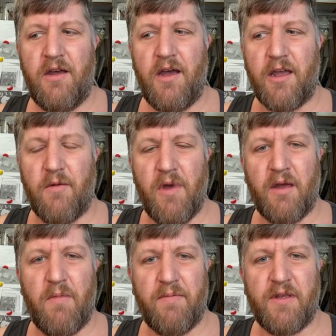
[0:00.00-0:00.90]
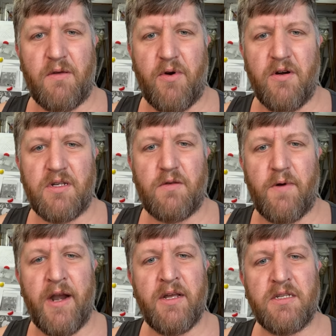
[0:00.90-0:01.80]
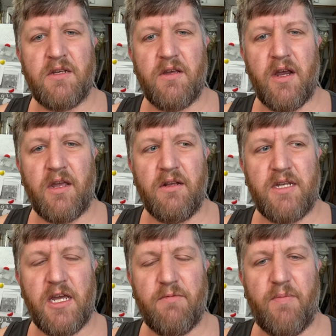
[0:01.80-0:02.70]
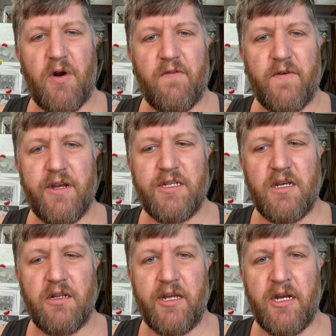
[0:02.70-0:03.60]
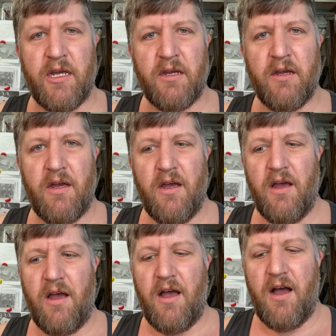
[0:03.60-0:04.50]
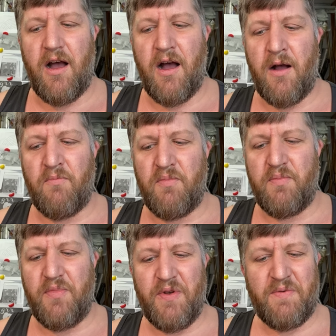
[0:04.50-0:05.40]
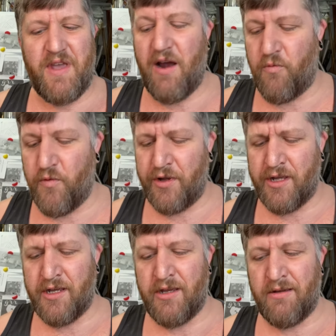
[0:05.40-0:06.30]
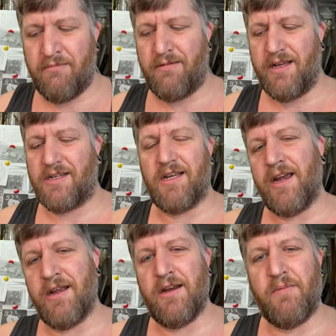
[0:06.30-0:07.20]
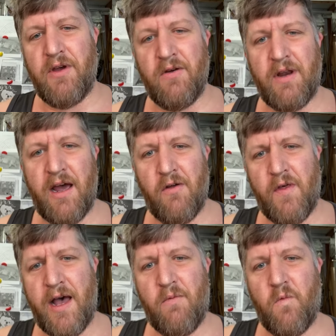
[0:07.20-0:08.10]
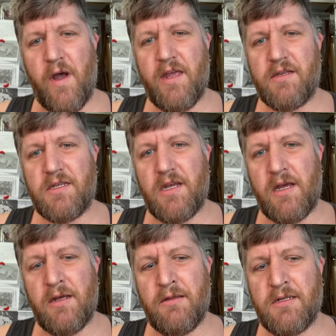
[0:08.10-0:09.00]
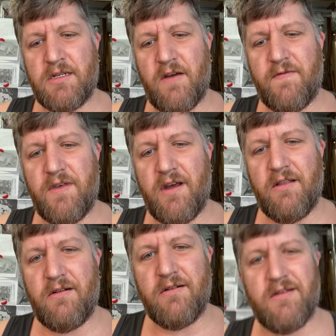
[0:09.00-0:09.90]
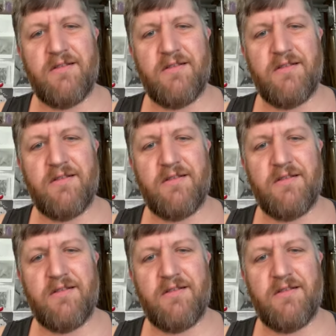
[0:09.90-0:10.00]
I can make maybe the parts threaded so that I can take them apart for easy cleaning. But yeah, really excited about how that went and the stuff that I learned.